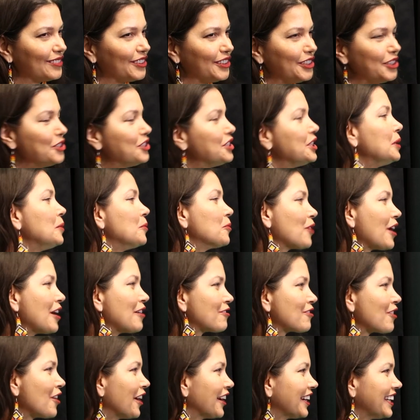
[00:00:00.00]
Eugene
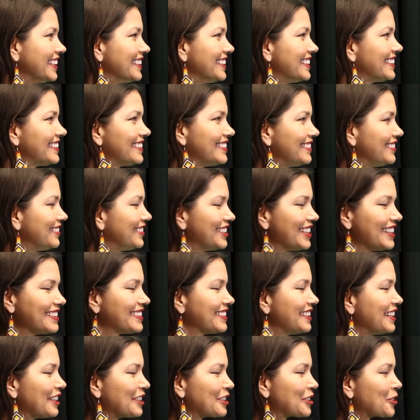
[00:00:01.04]
Braverock is just
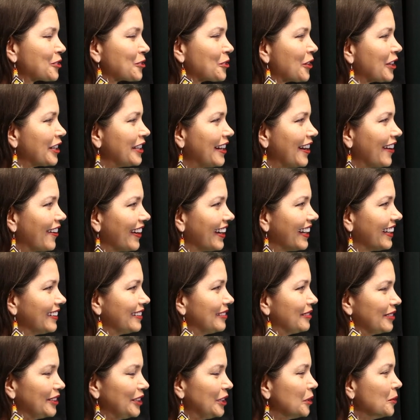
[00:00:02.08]
an extraordinary
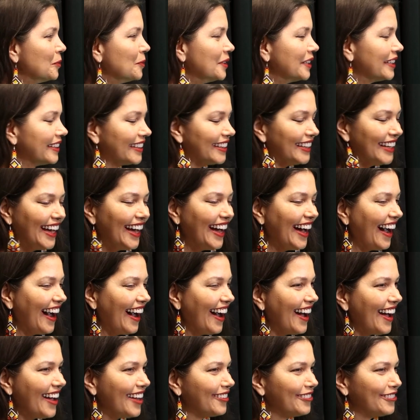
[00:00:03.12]
human.
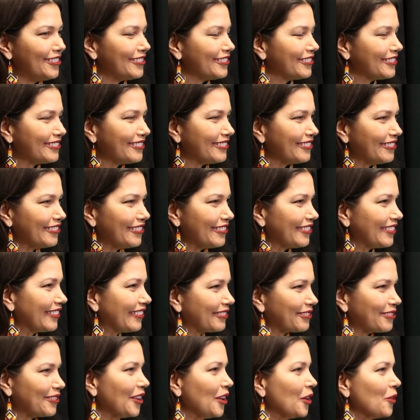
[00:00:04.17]

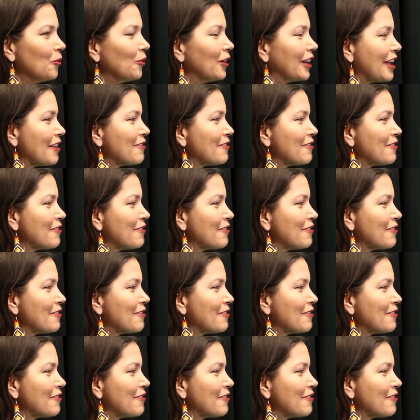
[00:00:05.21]
When